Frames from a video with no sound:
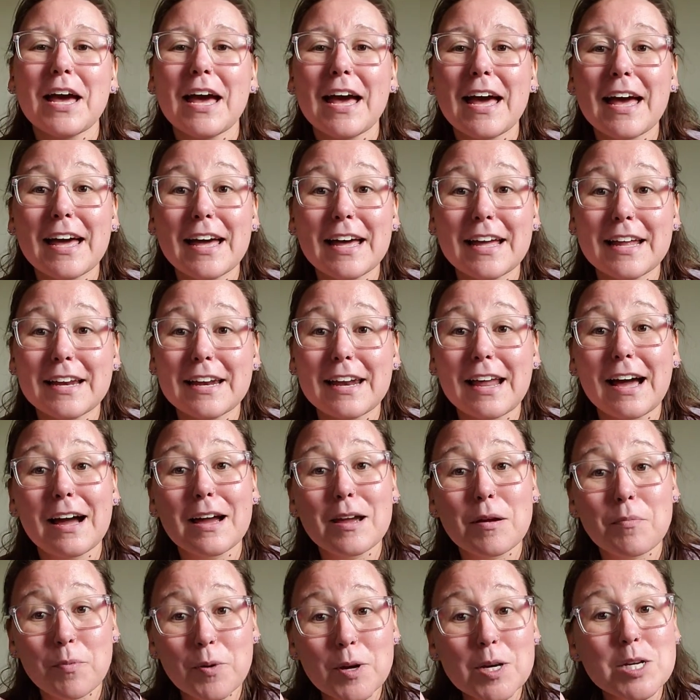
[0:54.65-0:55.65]
And I
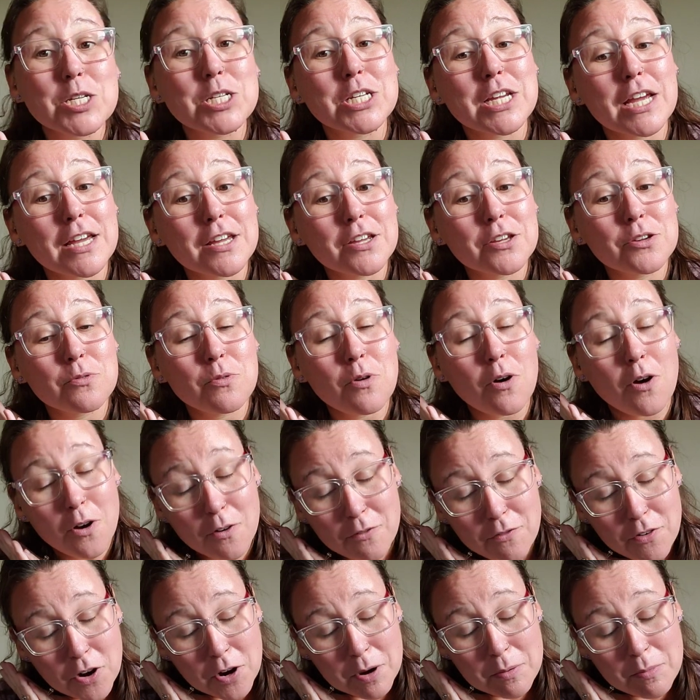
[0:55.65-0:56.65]
appreciate you
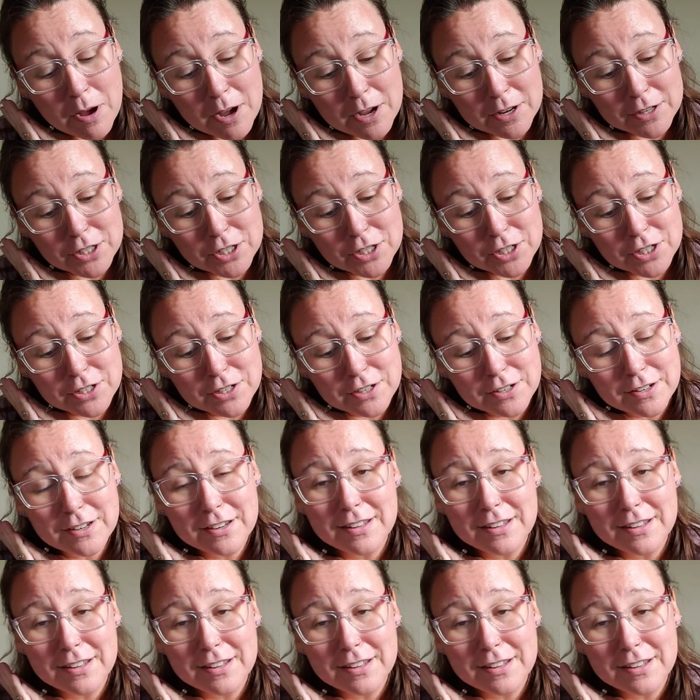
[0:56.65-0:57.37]
all very much.